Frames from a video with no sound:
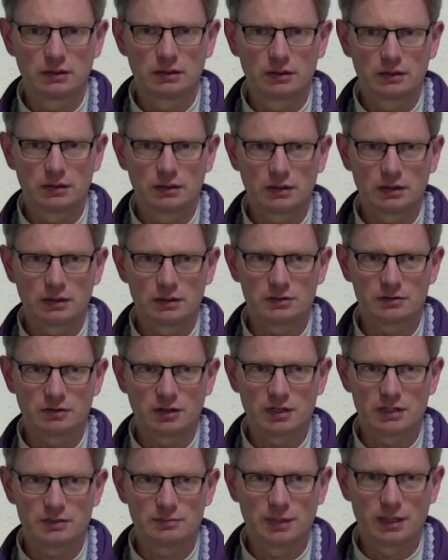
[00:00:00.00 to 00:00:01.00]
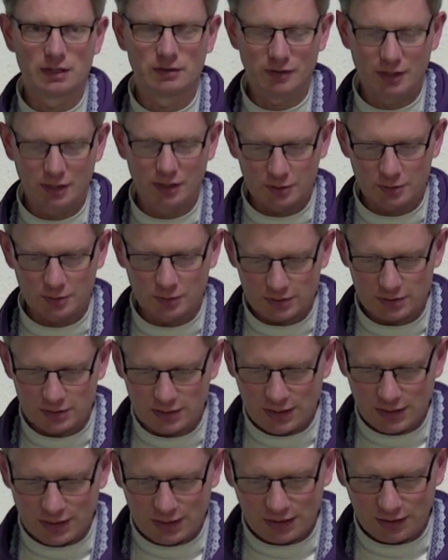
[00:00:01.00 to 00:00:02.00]
God's grace made available to us
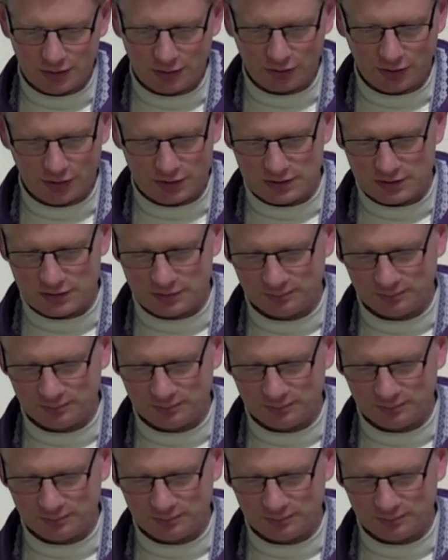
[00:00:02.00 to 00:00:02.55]
in Christ.